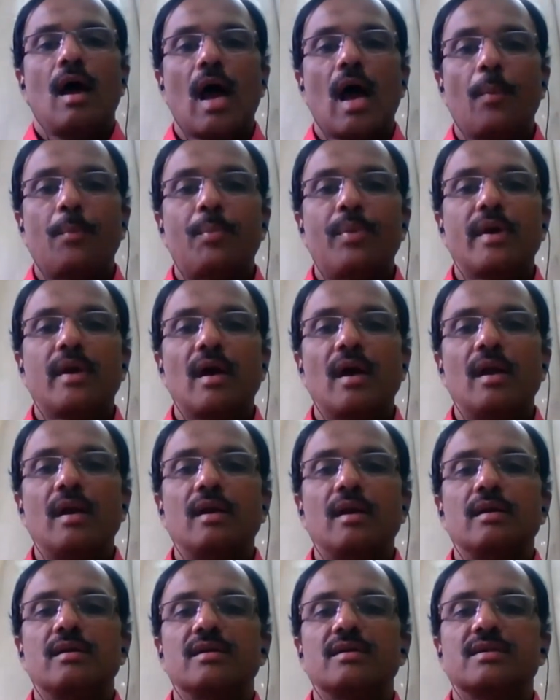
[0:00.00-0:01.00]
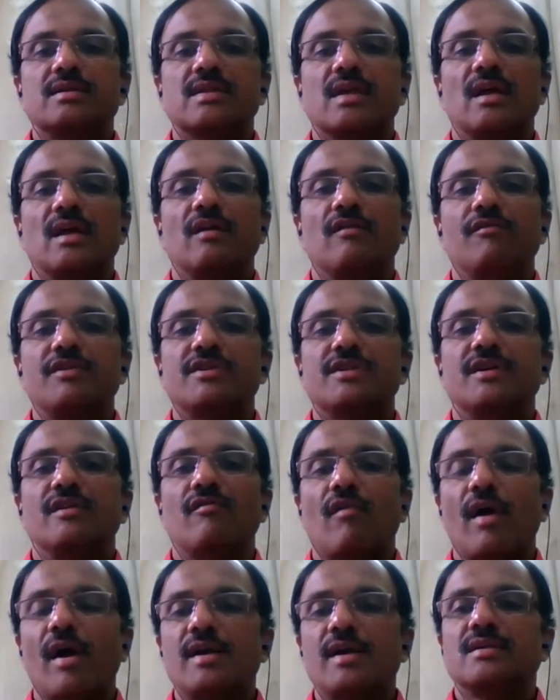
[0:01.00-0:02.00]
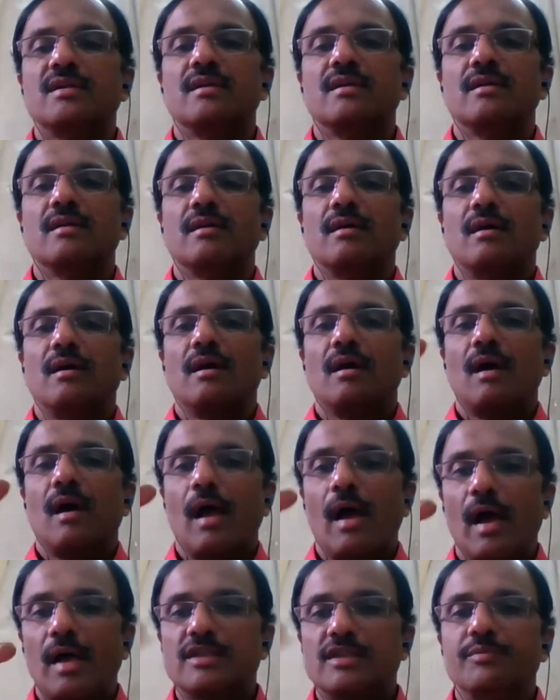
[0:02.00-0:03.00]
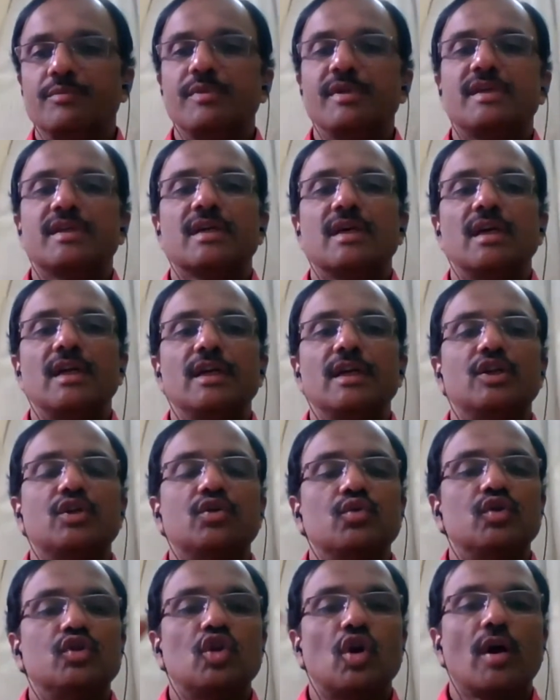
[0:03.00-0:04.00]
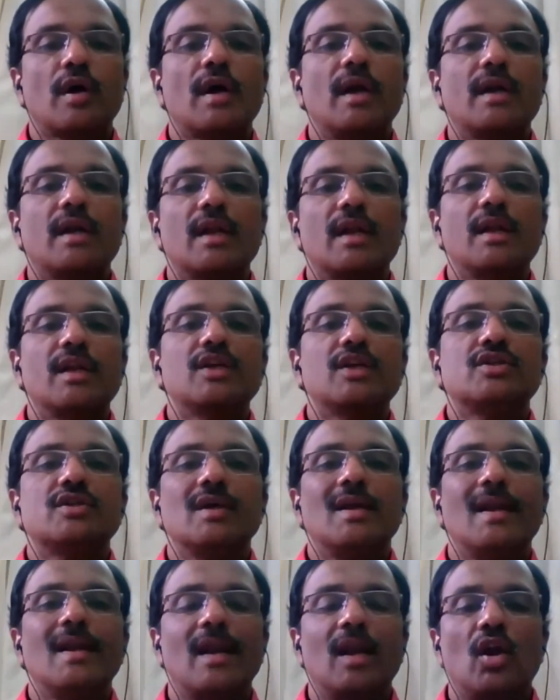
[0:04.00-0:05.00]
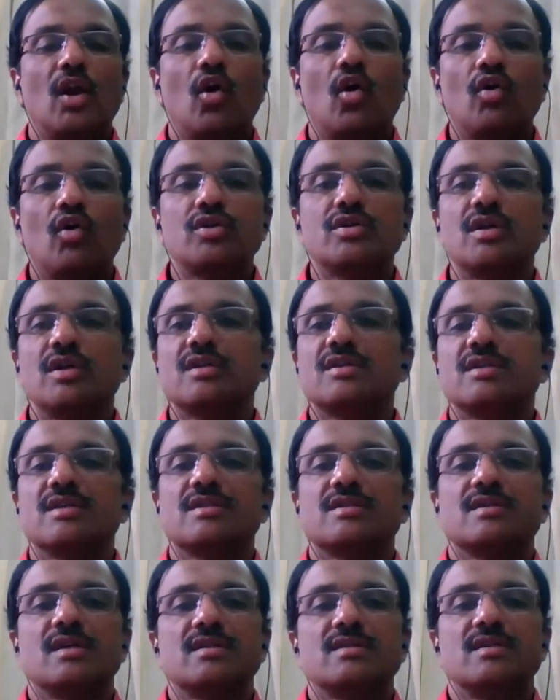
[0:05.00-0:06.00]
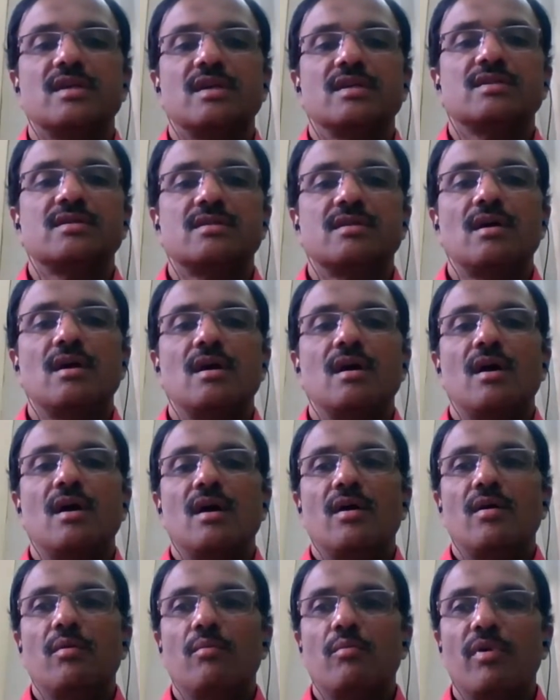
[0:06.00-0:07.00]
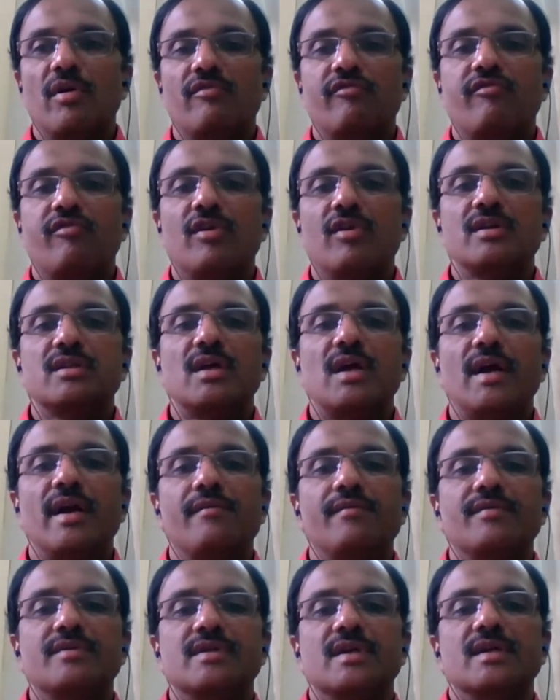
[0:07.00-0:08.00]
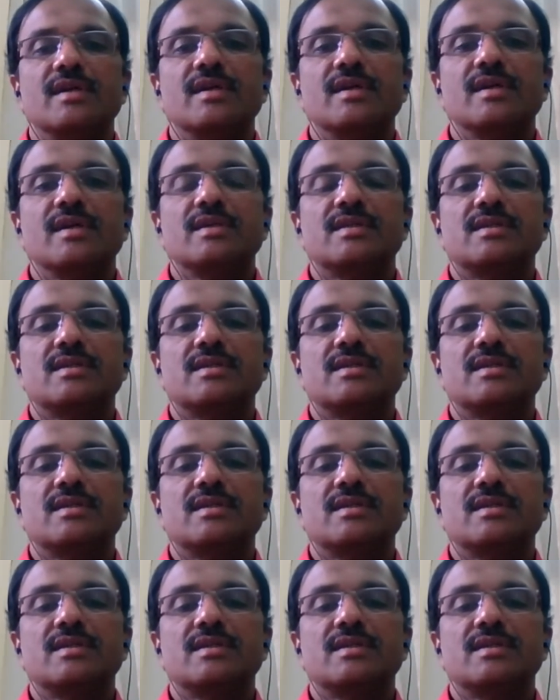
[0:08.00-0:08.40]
apical cell which divides asymmetrically into jocket initial and larger sister cells. By further divisions,